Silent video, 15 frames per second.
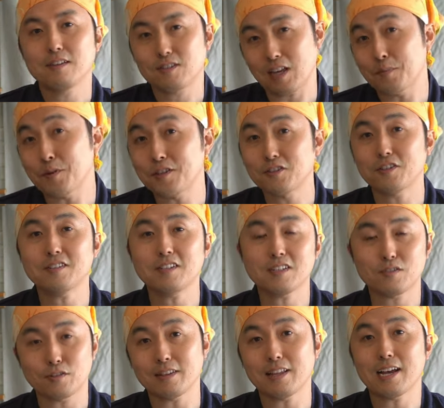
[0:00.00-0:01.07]
So I've been doing this
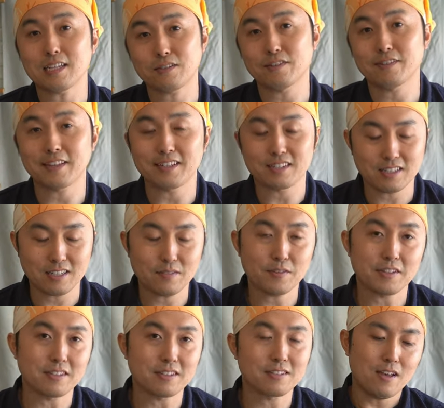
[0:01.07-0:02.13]
for the last few
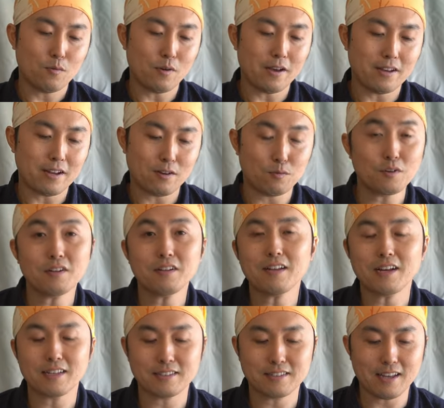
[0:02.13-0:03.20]
Thanksgivings when I
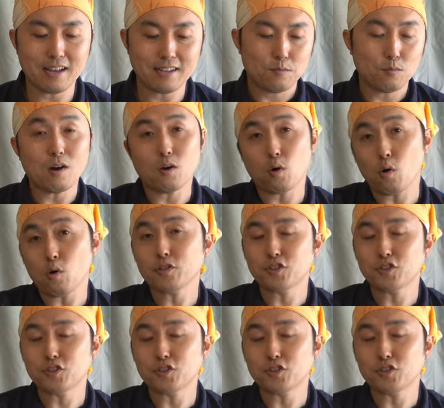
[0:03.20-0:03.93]
realized that while whole